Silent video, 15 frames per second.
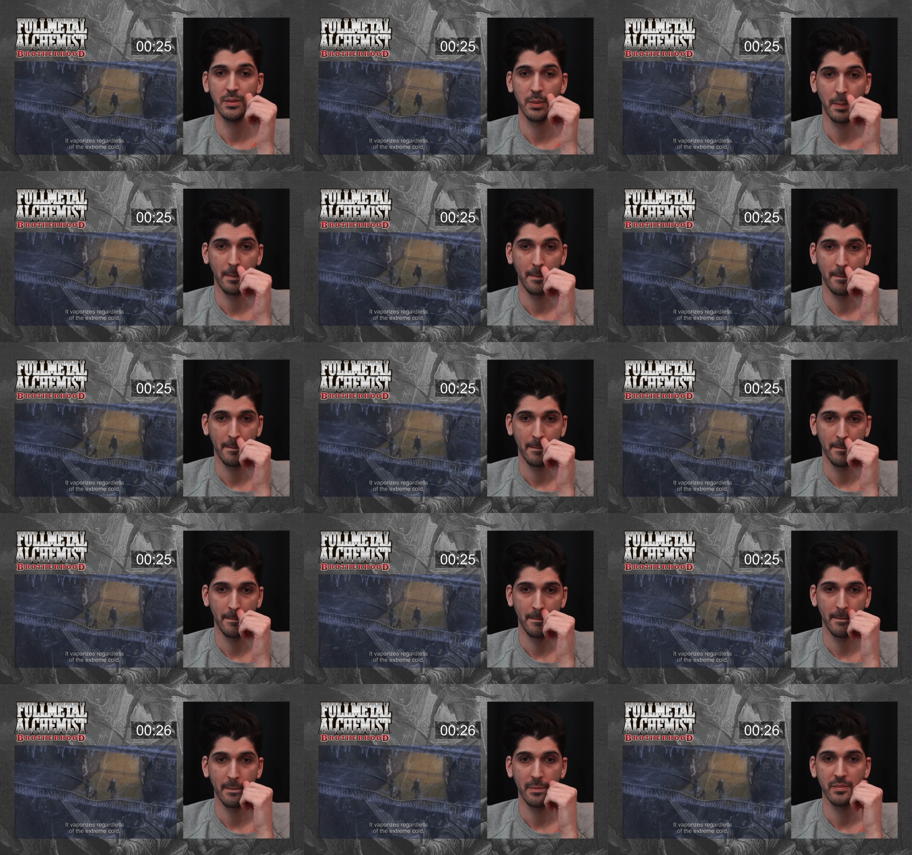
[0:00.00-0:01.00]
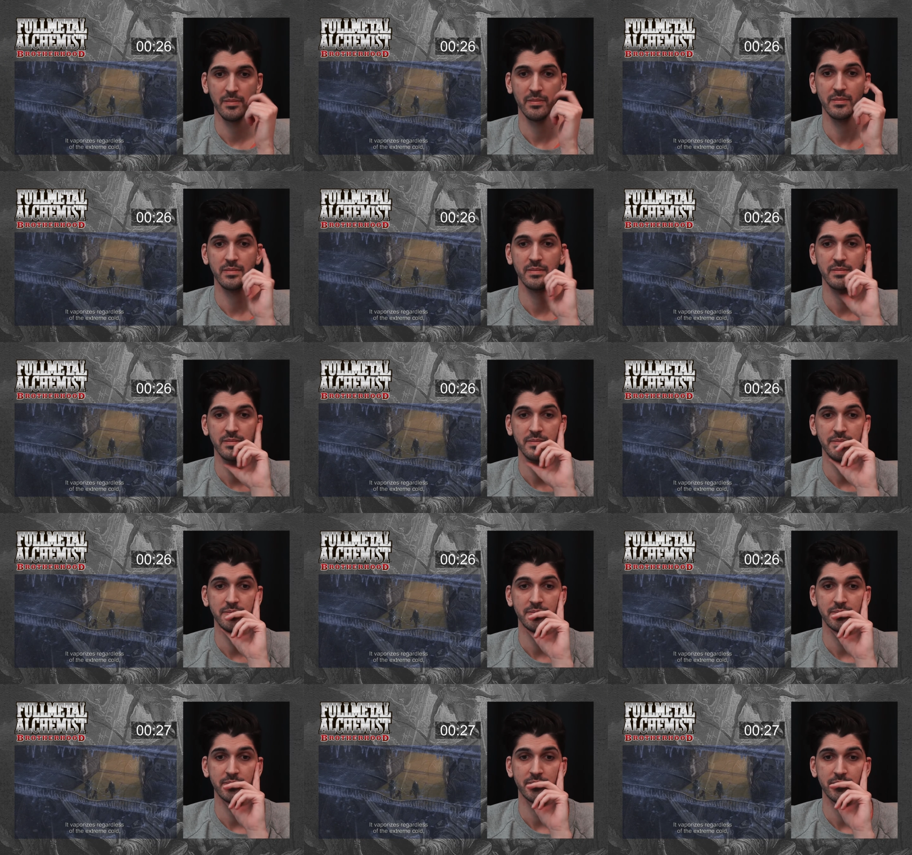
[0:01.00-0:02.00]

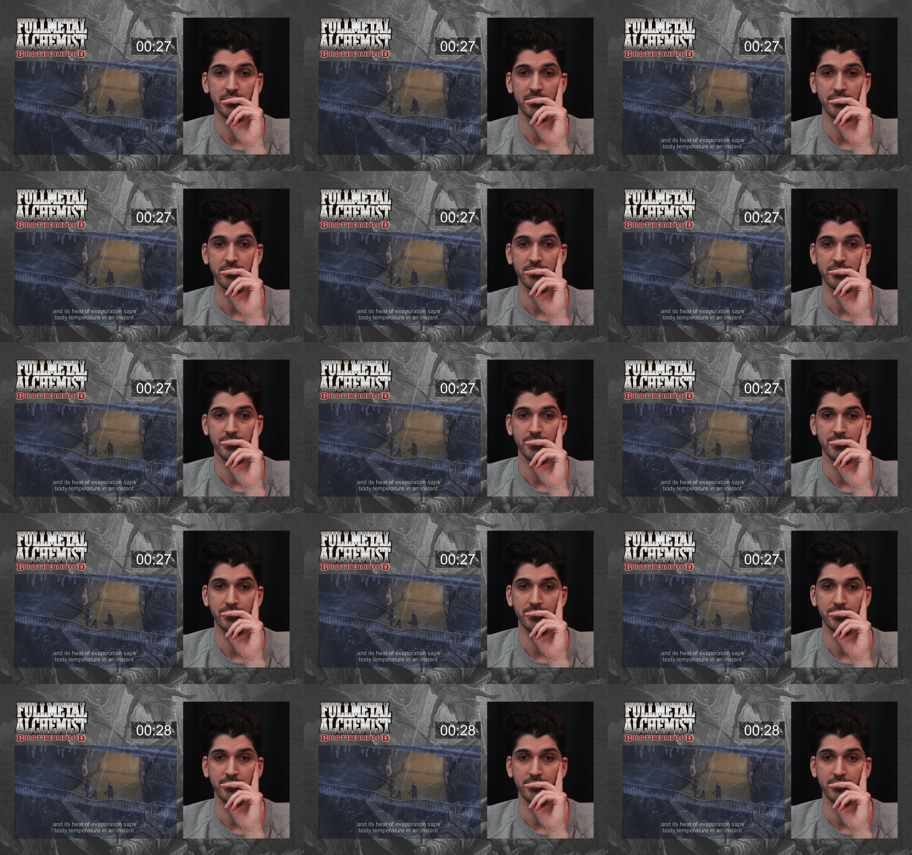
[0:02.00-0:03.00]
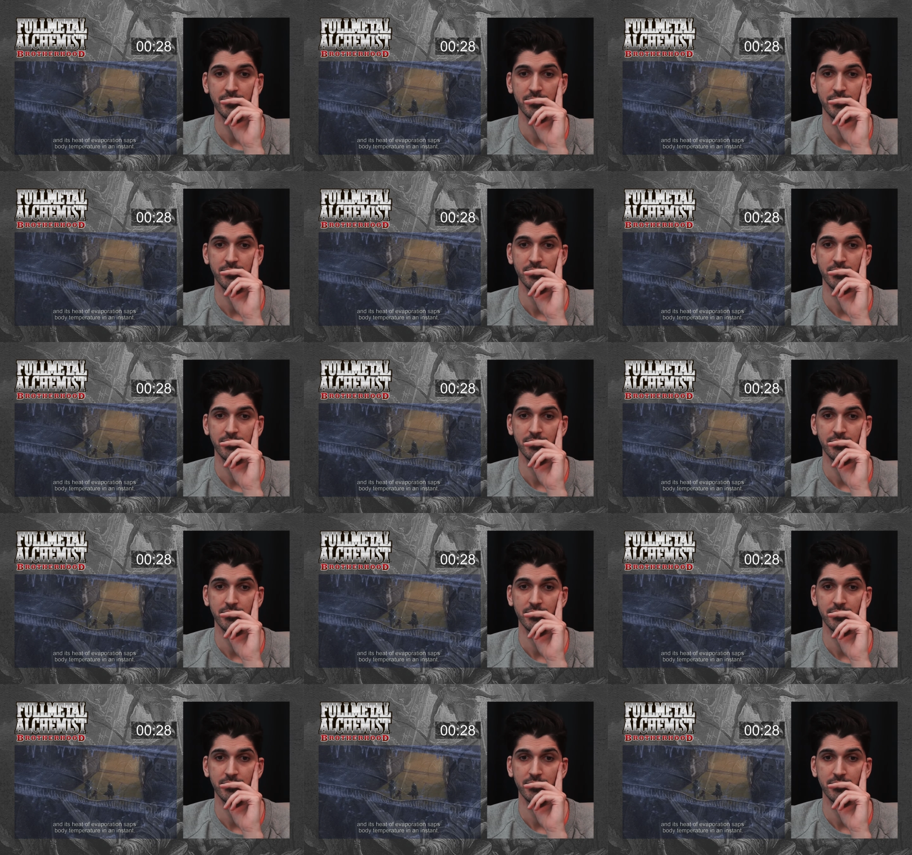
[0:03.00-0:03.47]
Nobody speaks.